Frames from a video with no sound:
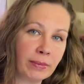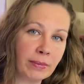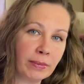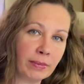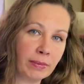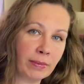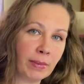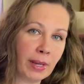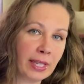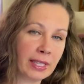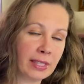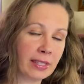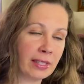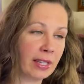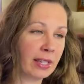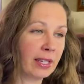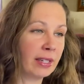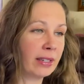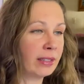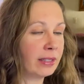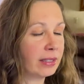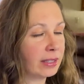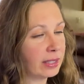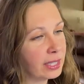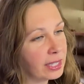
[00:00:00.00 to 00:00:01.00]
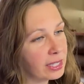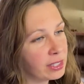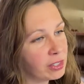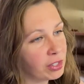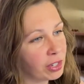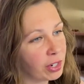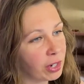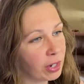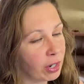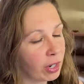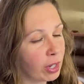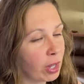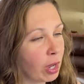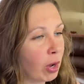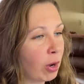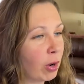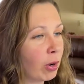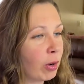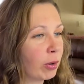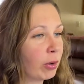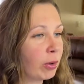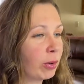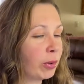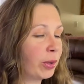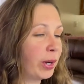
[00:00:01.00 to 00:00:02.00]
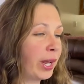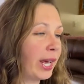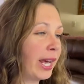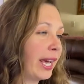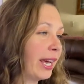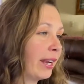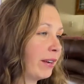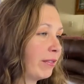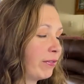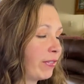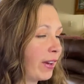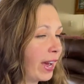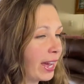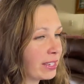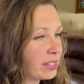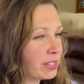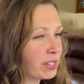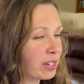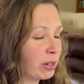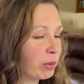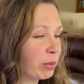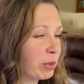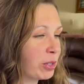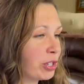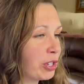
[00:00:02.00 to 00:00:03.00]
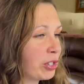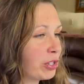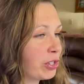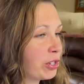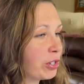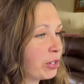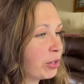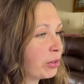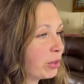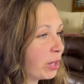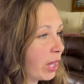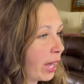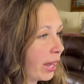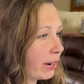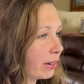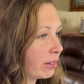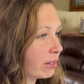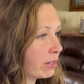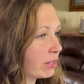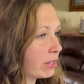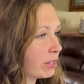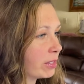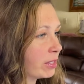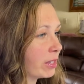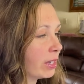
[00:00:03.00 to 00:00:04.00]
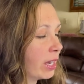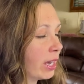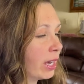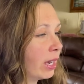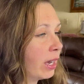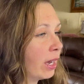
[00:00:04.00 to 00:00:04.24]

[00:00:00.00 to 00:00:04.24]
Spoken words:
makes it easier to code and faster with just 2 letters.